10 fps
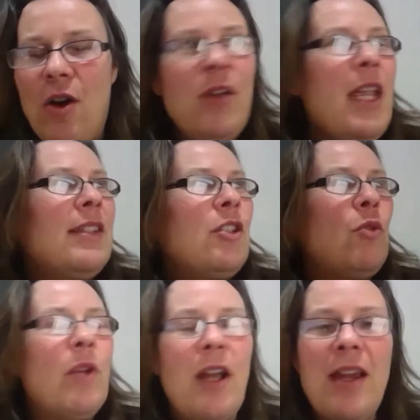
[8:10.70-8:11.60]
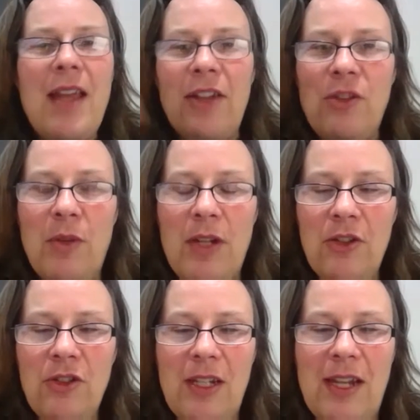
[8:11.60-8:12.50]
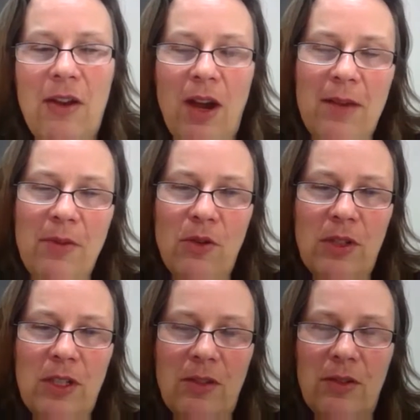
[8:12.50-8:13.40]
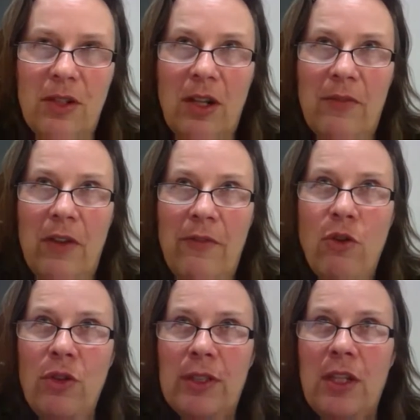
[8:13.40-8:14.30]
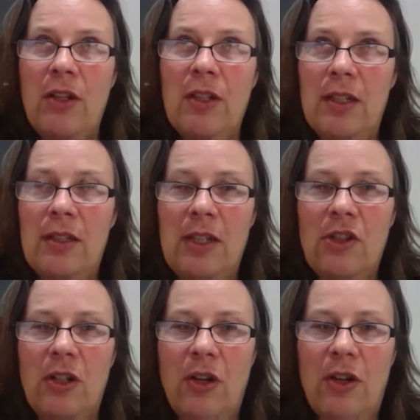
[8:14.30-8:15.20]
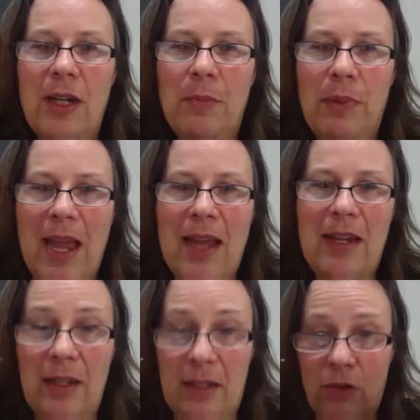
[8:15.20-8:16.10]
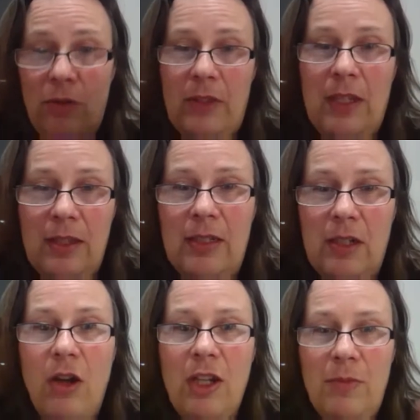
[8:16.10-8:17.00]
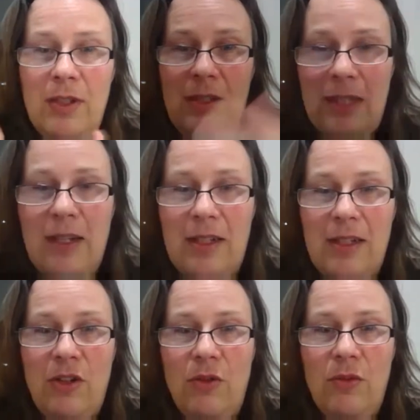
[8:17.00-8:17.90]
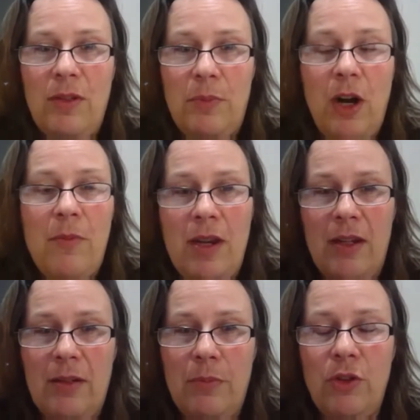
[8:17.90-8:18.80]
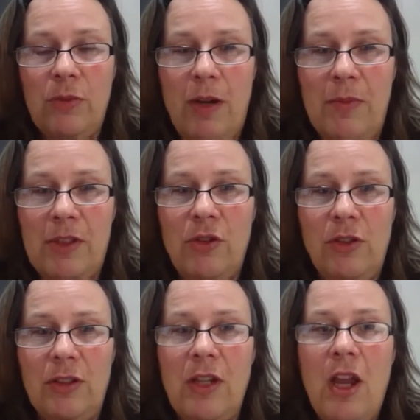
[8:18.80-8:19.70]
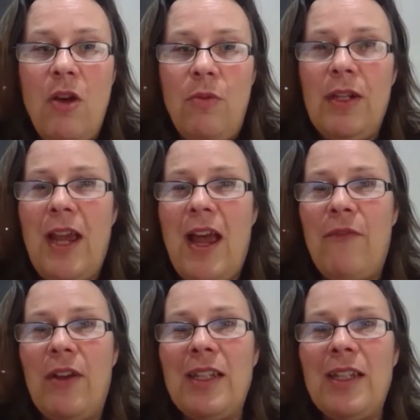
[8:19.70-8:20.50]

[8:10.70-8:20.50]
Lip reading: Okay, so what interesting now, I'm going to I focus on the digital learning planning, sort of the documents that, you know, primary and post-primary schools would have.